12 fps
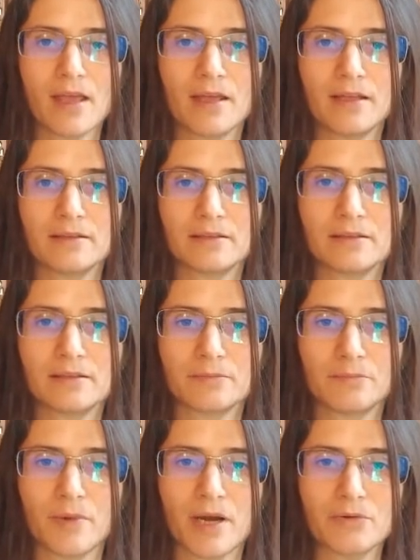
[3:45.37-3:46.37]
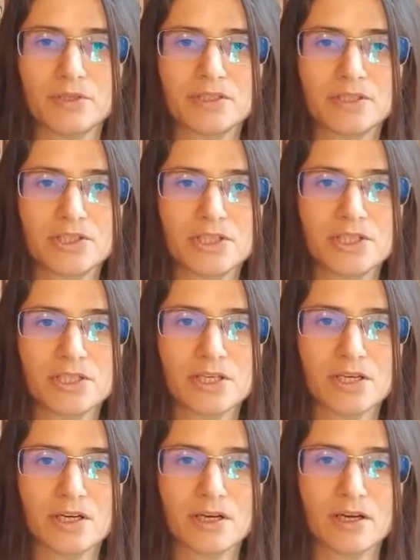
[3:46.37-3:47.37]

And my research